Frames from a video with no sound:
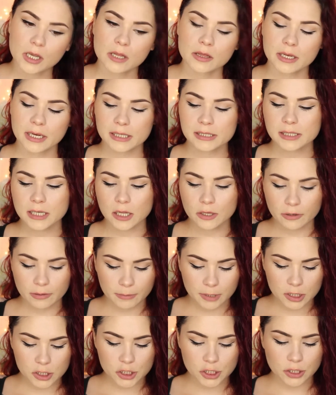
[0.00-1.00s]
Next color I'm
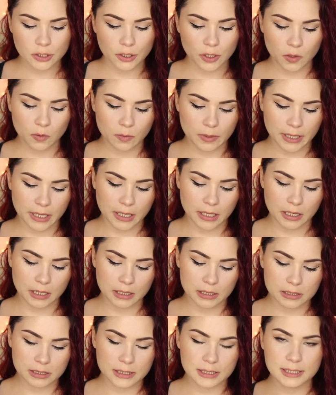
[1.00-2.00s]
going to show you
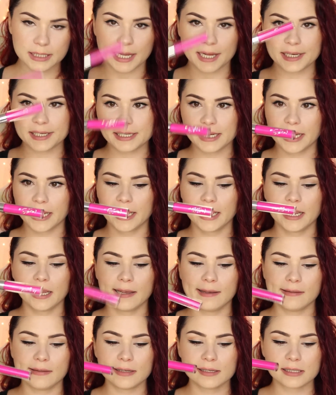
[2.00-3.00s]
is Sunday
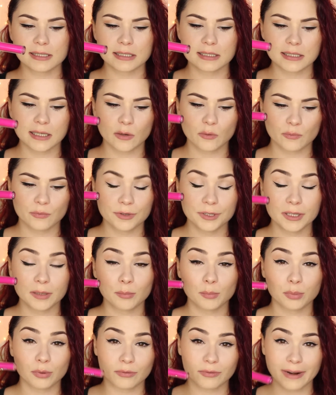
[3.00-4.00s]
and this is a really
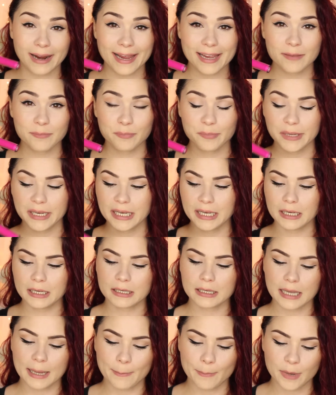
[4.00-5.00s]
bright
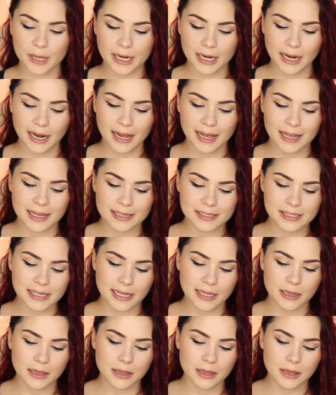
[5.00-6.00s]
pink but it has
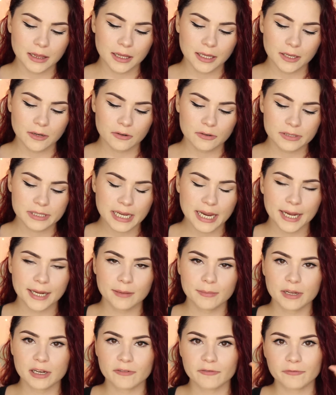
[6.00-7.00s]
a little tiny
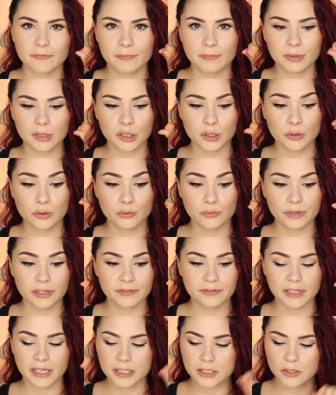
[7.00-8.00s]
bit of blue
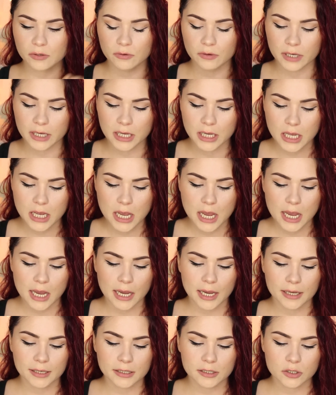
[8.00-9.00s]
reflex through it
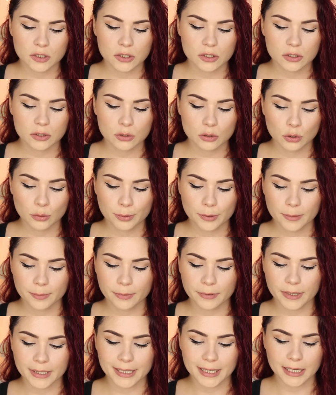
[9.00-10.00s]
and it's super
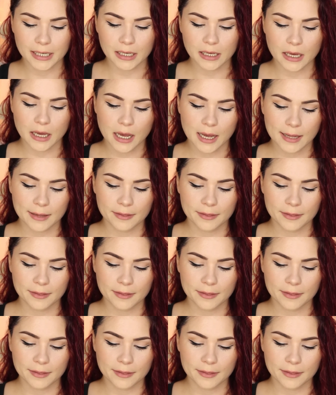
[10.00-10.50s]
pretty.